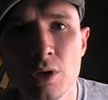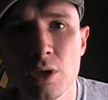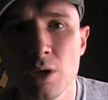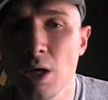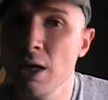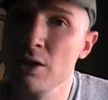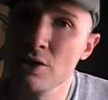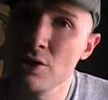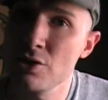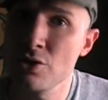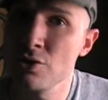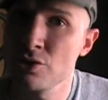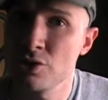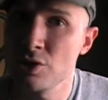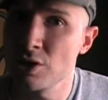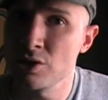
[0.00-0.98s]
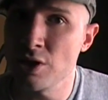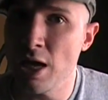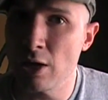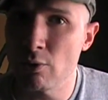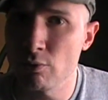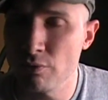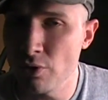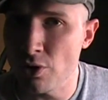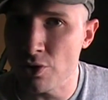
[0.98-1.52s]
And then there's the exact
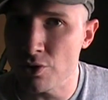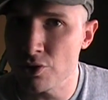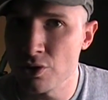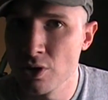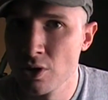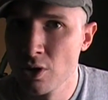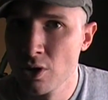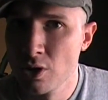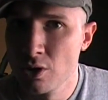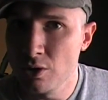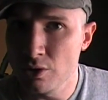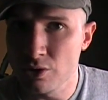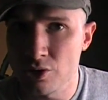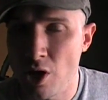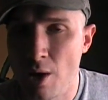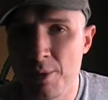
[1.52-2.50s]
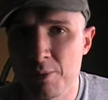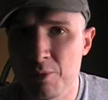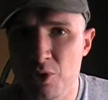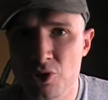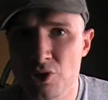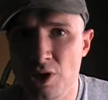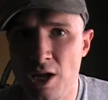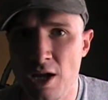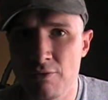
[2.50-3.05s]
reverse. There's comic
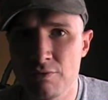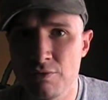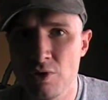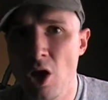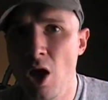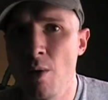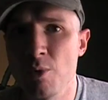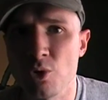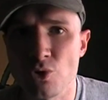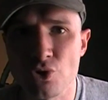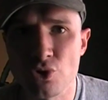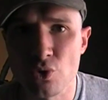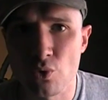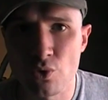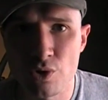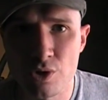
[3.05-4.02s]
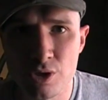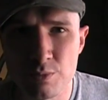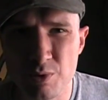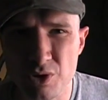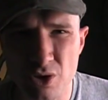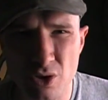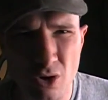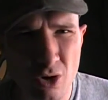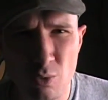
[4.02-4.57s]
books that have phenomenal stories, but
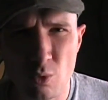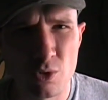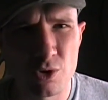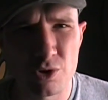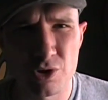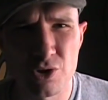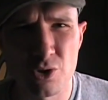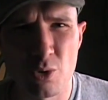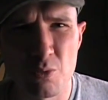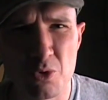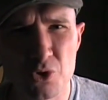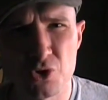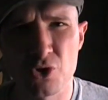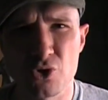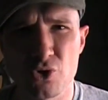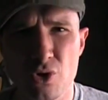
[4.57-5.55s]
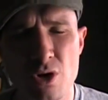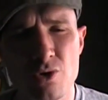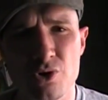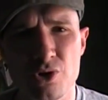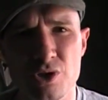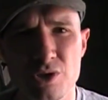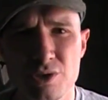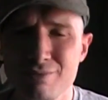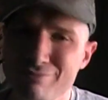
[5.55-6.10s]
the artwork's almost
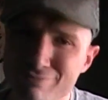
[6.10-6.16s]
atrocious.